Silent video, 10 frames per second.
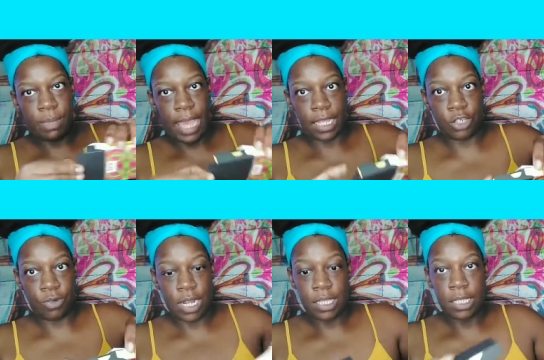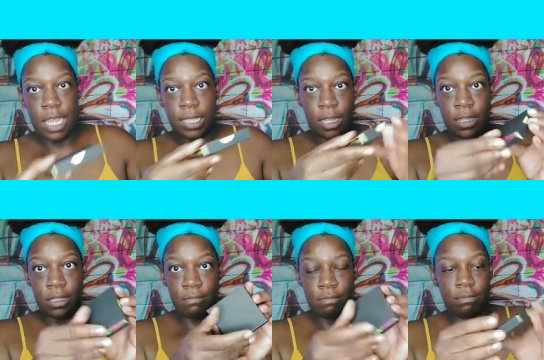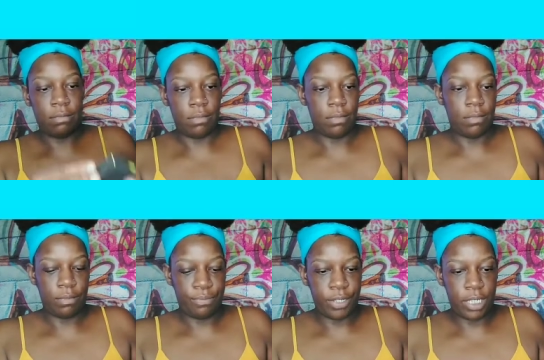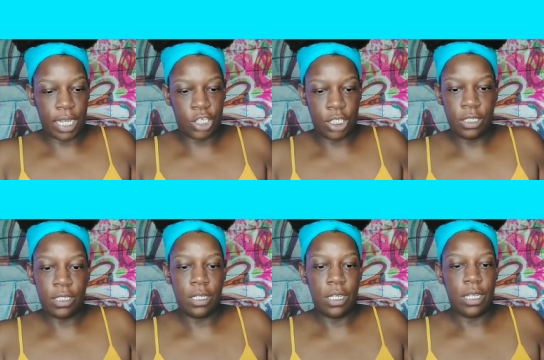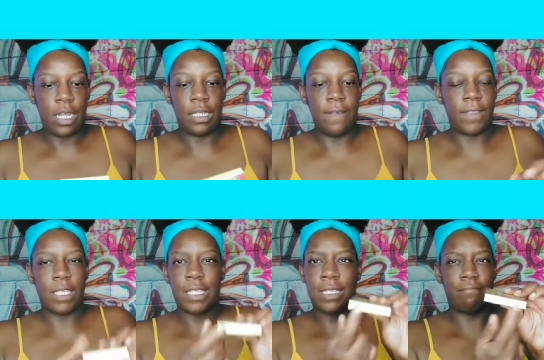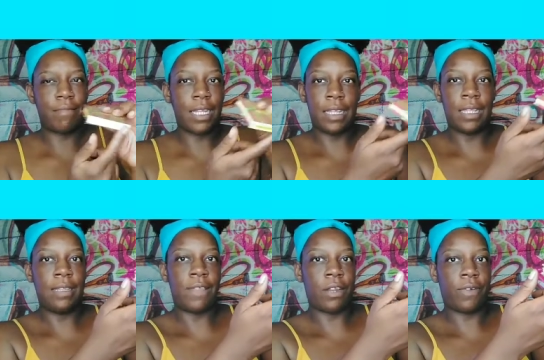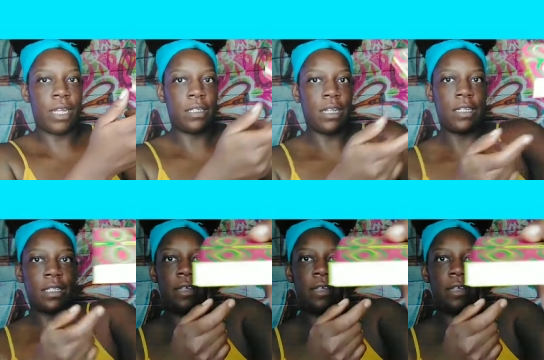Package real nice. It has all the protection. I love this. I, I love that green. I just